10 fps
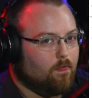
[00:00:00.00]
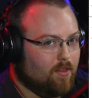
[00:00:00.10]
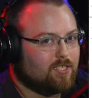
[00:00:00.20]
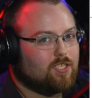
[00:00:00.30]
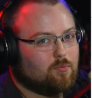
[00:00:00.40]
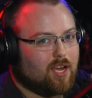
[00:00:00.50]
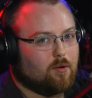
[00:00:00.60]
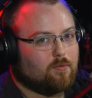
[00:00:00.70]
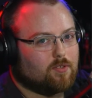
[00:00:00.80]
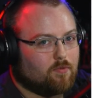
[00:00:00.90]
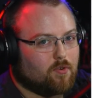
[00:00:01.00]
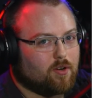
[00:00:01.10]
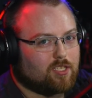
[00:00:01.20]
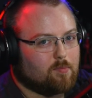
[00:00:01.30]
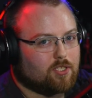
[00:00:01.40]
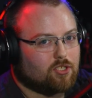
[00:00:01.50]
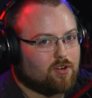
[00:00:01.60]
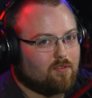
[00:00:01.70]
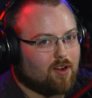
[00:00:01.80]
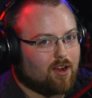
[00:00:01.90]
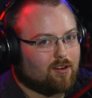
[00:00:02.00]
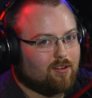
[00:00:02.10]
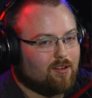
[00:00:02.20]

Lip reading: This is why I was referring to him as a train wreck,